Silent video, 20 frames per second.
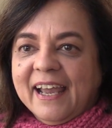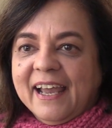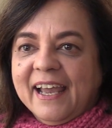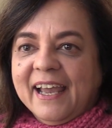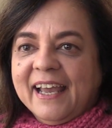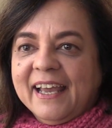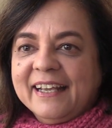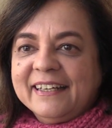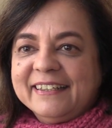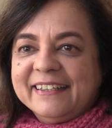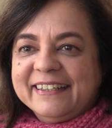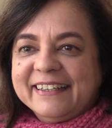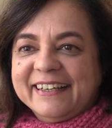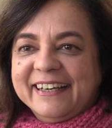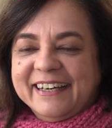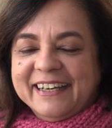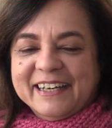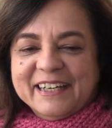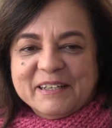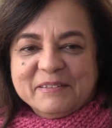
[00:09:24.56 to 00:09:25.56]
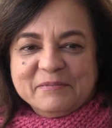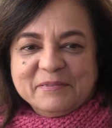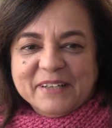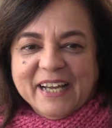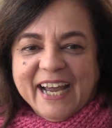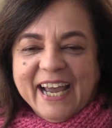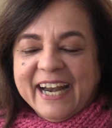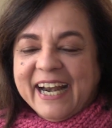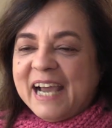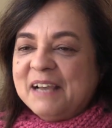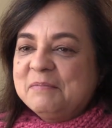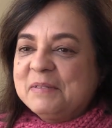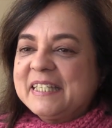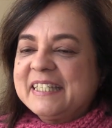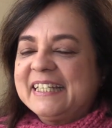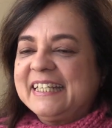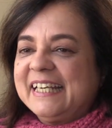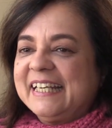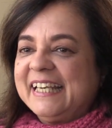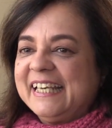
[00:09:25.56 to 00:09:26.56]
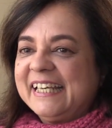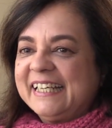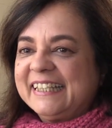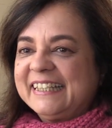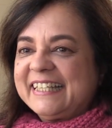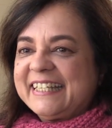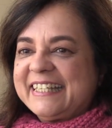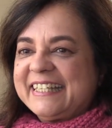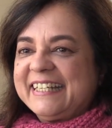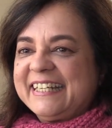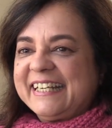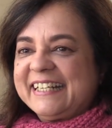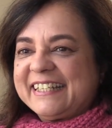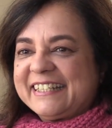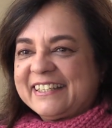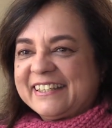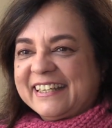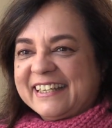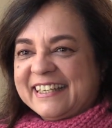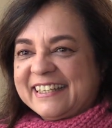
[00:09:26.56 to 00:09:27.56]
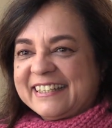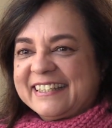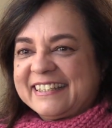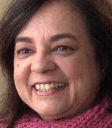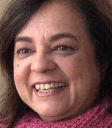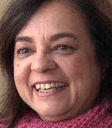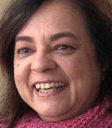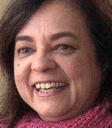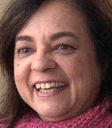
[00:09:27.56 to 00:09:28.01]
And, um, and I'm sitting here listening to this.